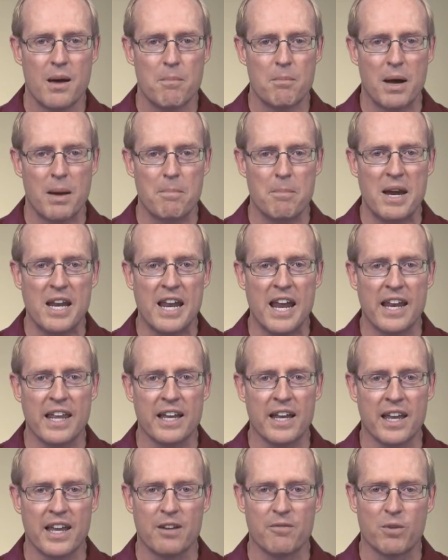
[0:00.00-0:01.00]
by
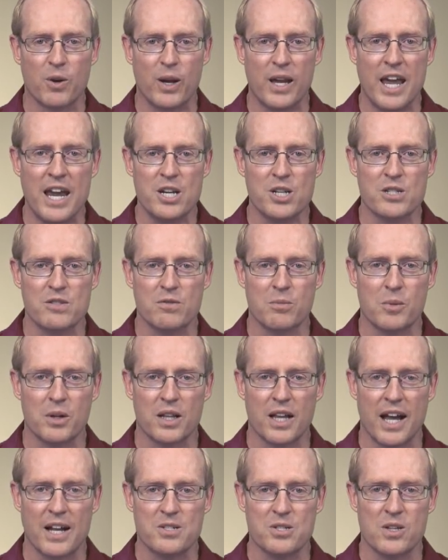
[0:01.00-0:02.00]
mediating invocations from
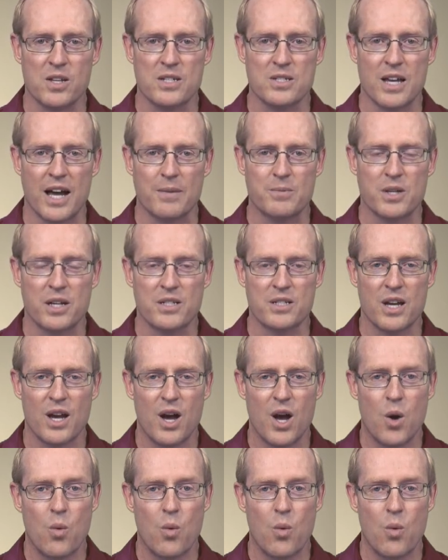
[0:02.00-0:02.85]
clients to these objects